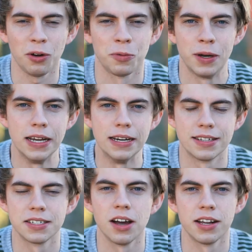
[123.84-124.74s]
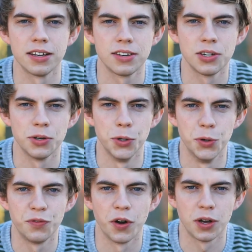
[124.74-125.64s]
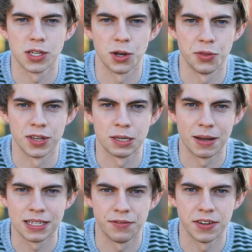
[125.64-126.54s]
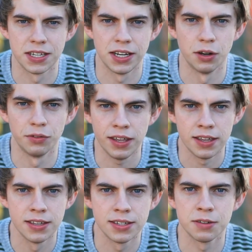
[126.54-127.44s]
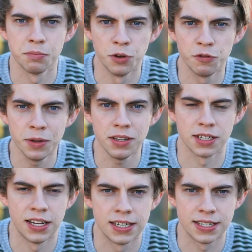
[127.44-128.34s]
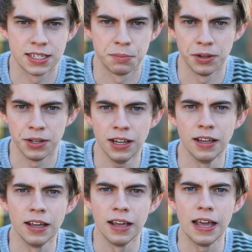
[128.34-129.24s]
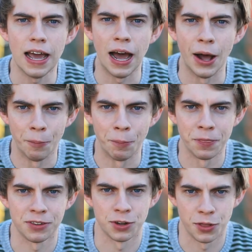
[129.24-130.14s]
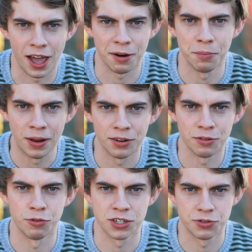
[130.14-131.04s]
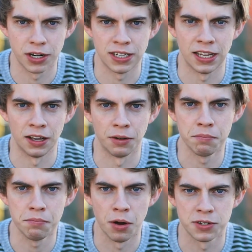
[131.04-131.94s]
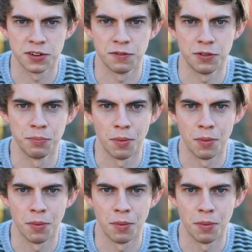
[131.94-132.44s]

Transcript: We decided to focus on the specificity of his movements and his disability. Um, so that meant restricting most of